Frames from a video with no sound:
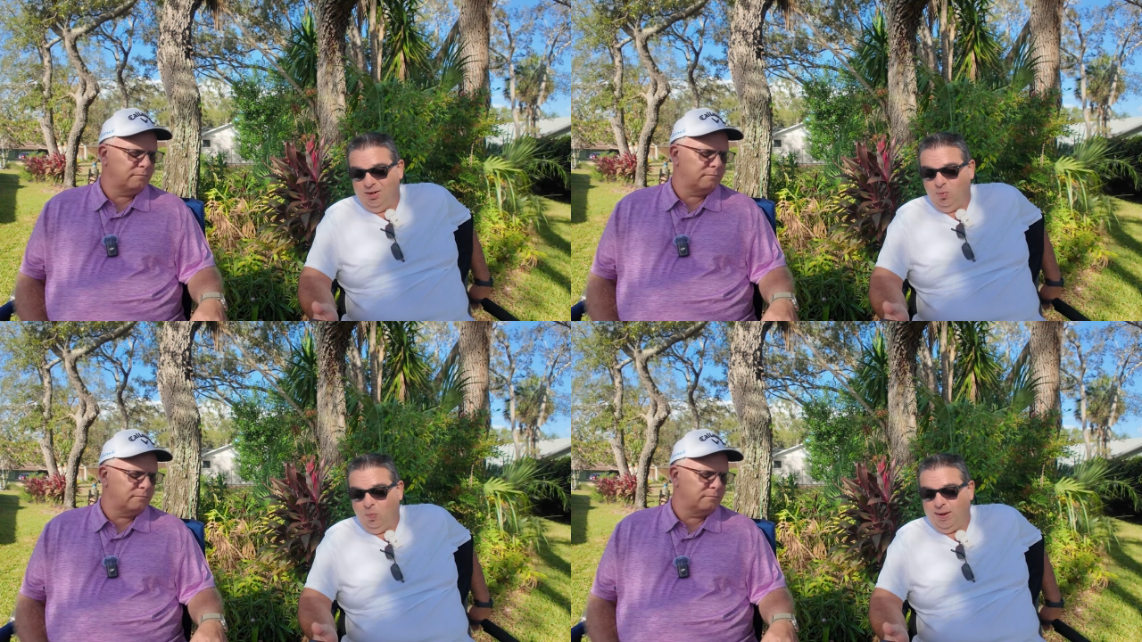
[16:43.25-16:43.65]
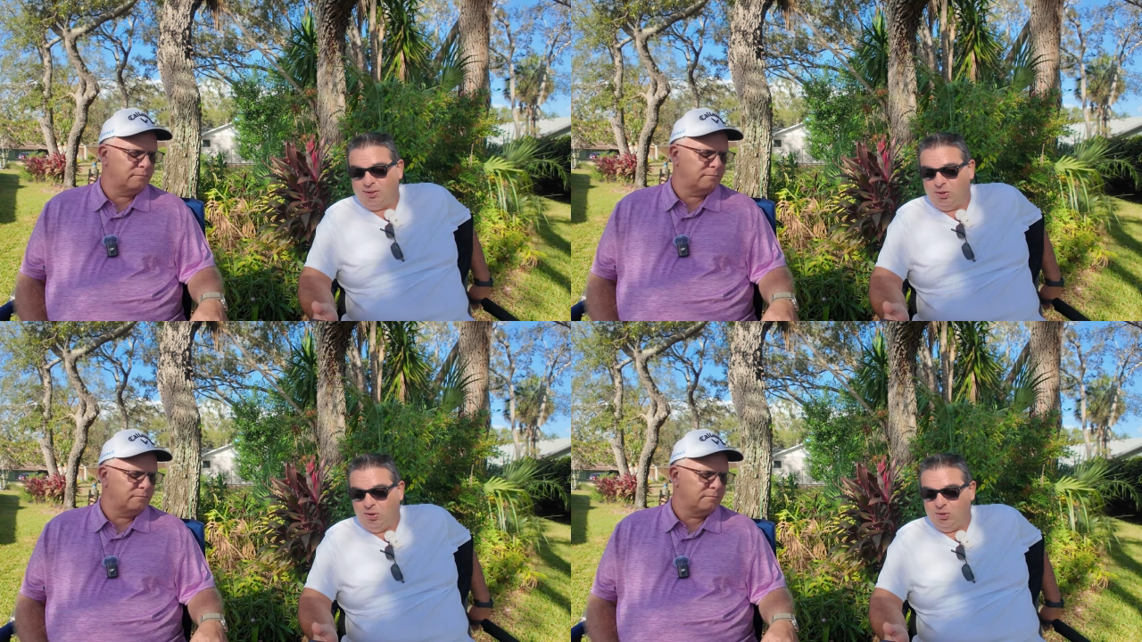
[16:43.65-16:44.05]

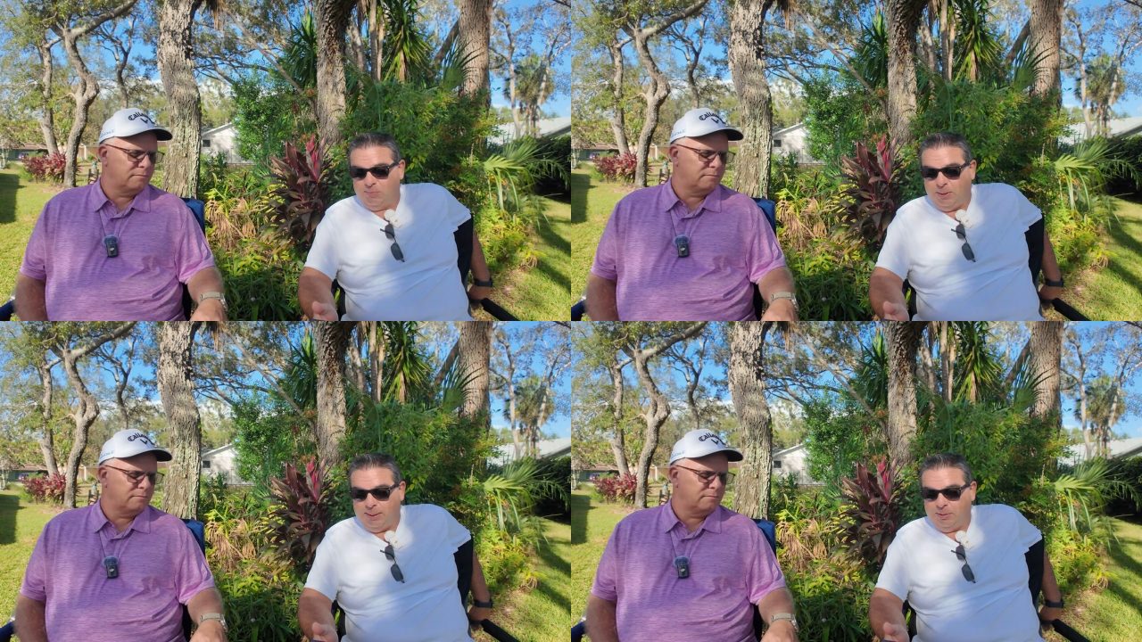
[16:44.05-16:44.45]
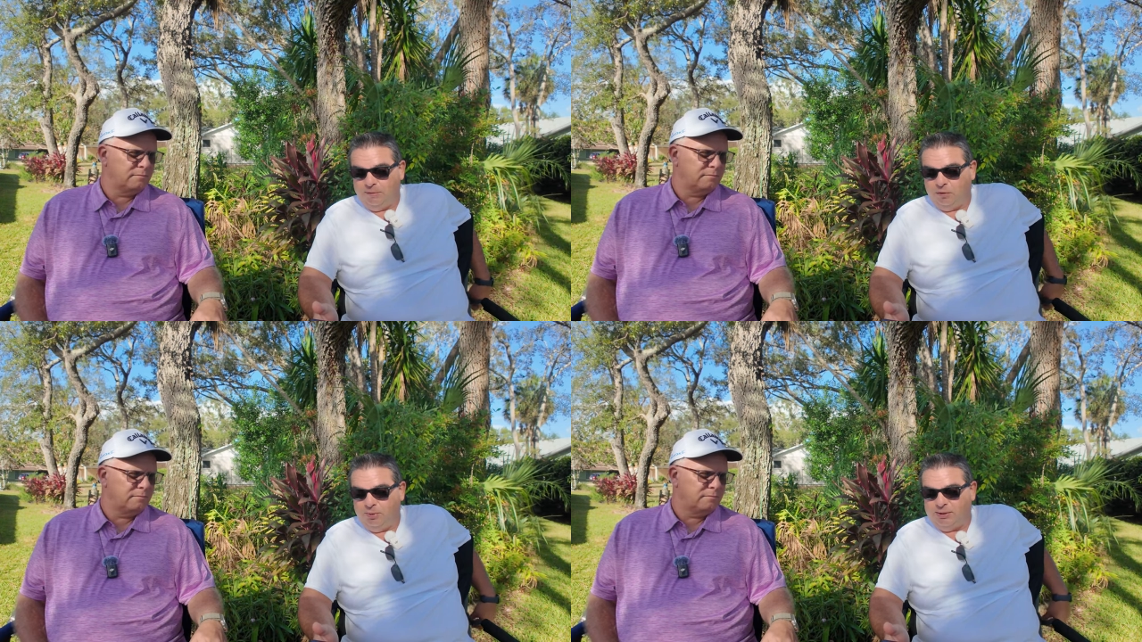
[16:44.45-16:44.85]
Speaker 1: West Coast popular
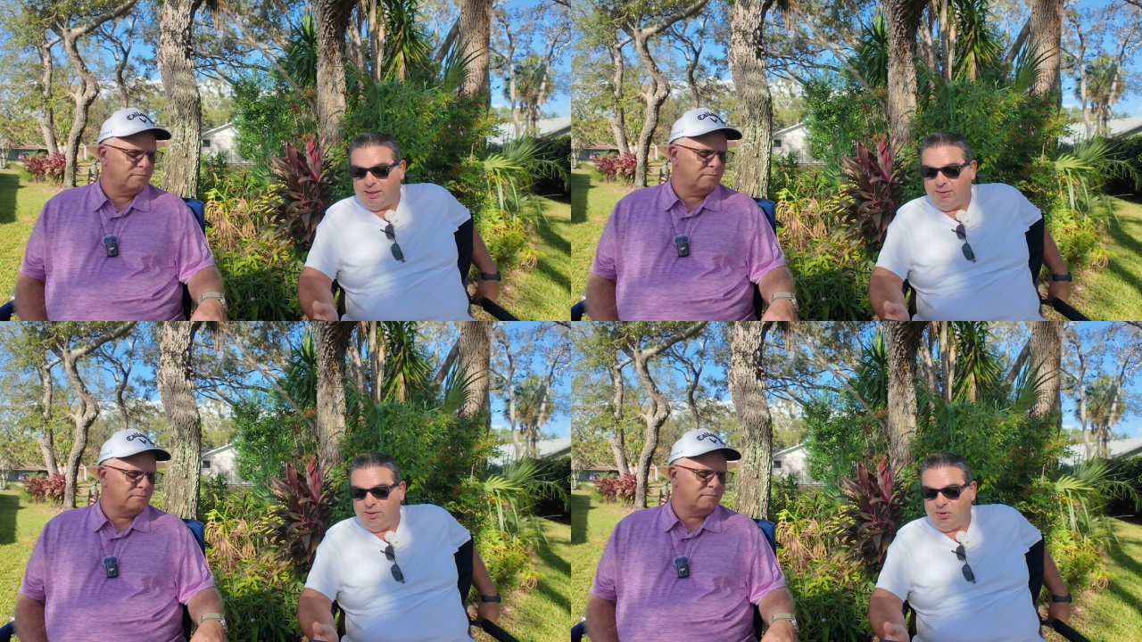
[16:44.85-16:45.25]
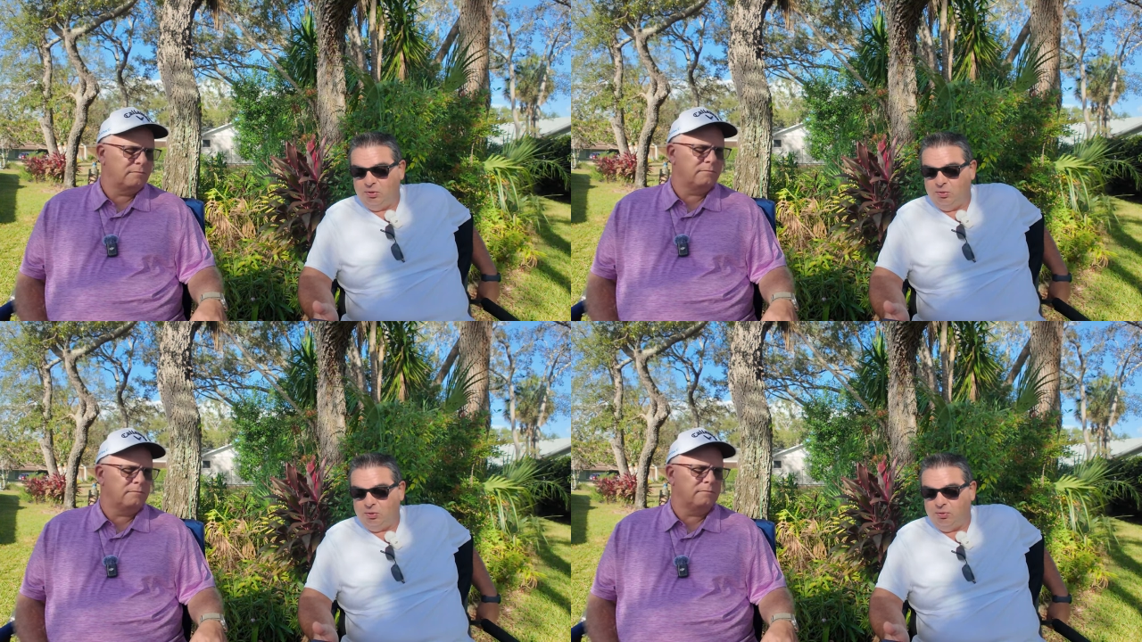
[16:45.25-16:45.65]
for retirees
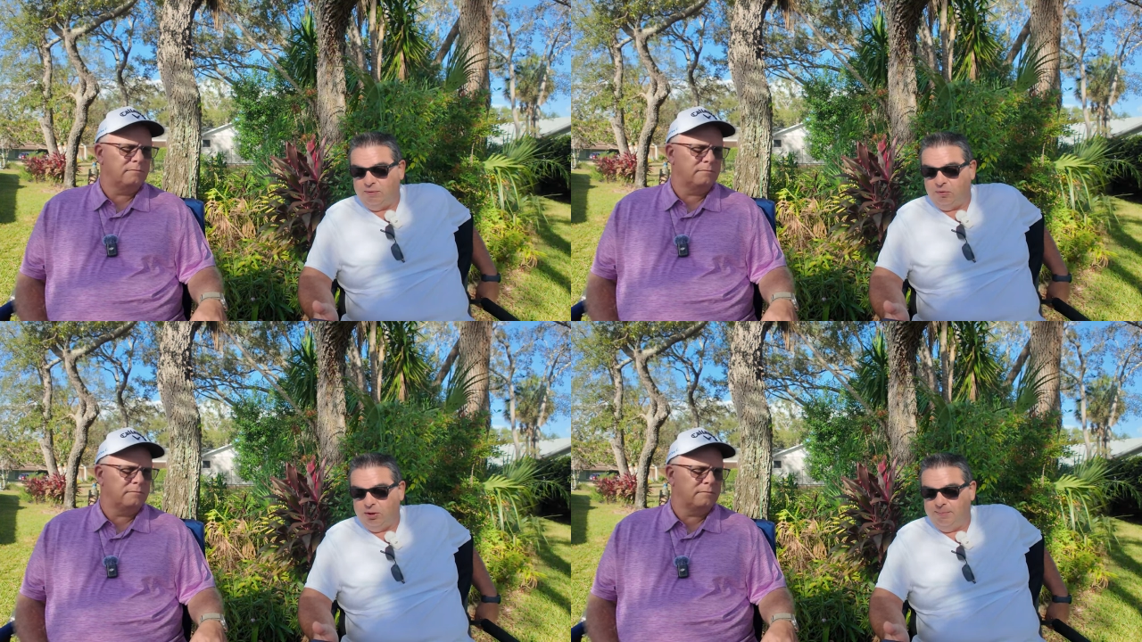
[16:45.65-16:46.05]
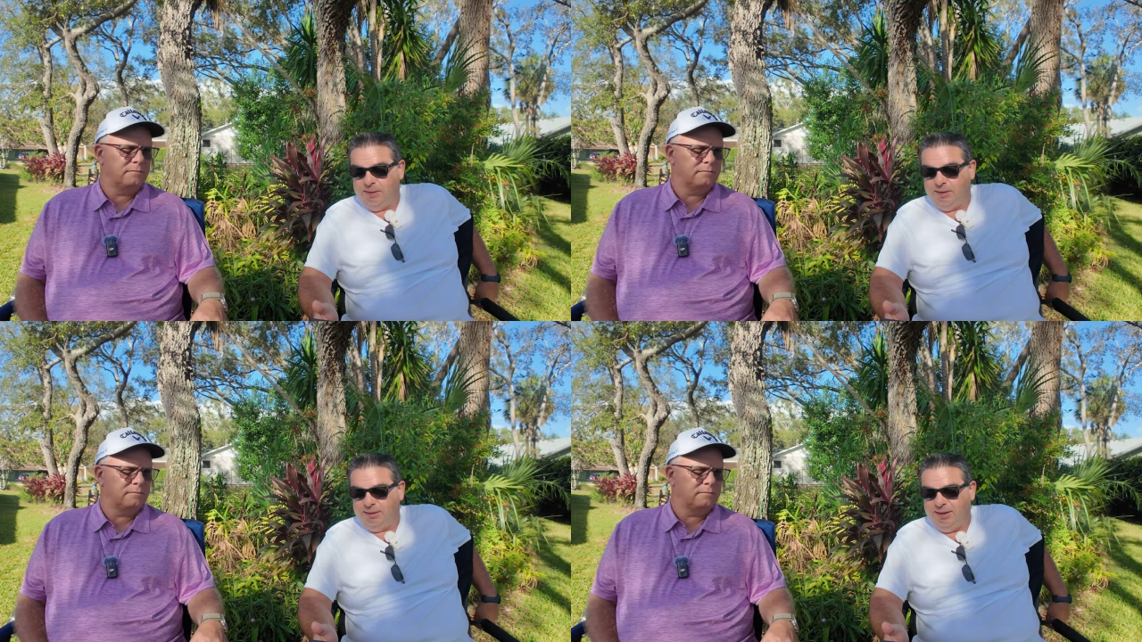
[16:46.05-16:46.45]
due to
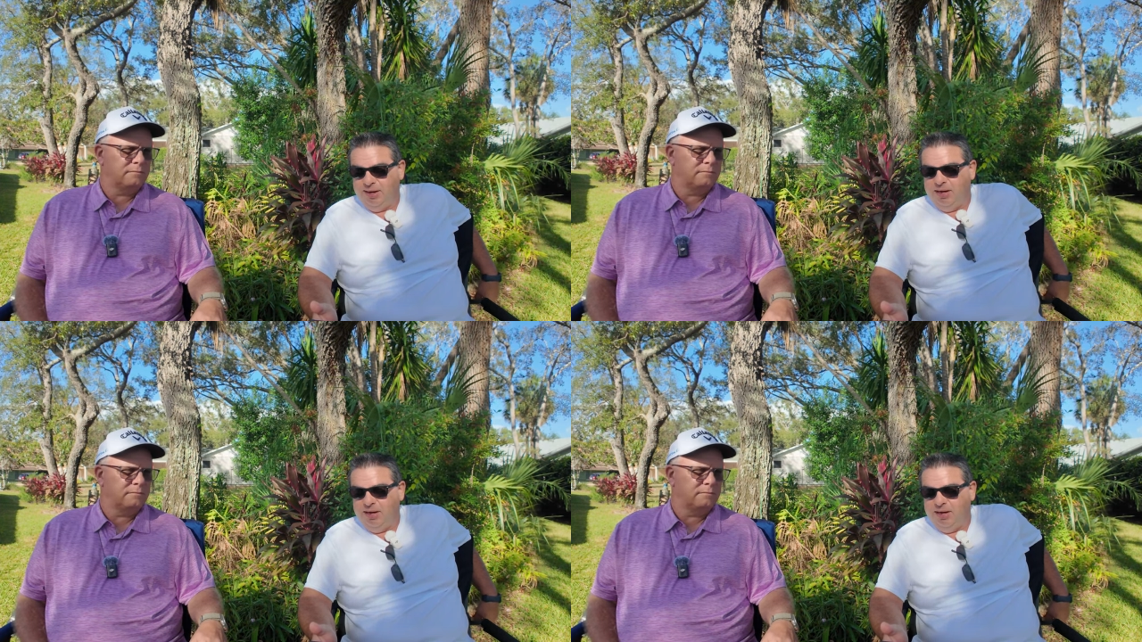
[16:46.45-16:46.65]
affordability,